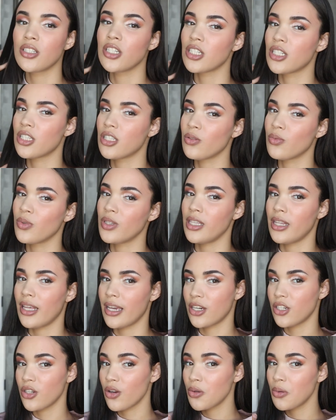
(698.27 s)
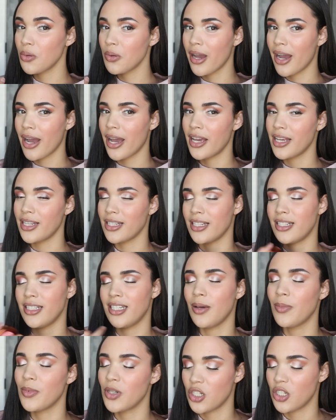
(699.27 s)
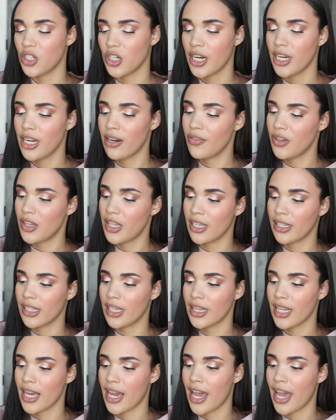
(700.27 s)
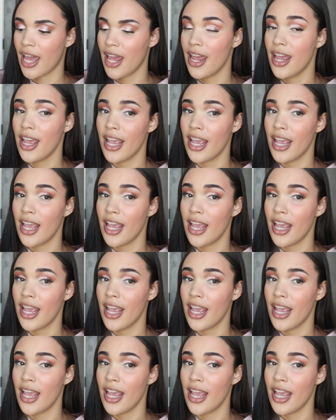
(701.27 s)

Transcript: just to really like show you guys and demonstrate and everything like that.